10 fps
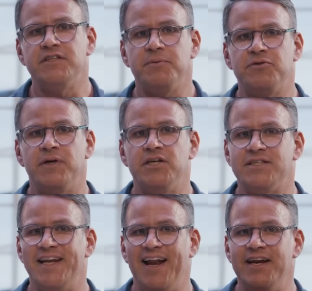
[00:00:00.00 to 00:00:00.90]
The difference between
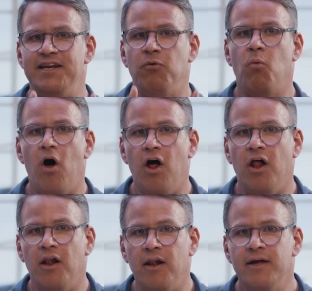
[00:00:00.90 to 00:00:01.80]
just an LED
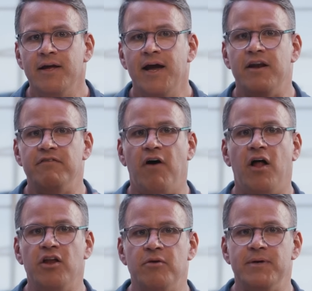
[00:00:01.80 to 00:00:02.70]
wall and a
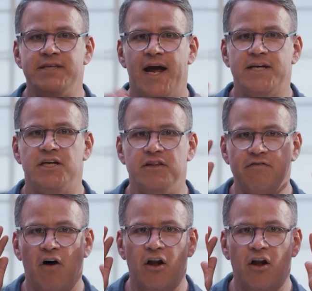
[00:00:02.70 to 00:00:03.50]
volume is actually the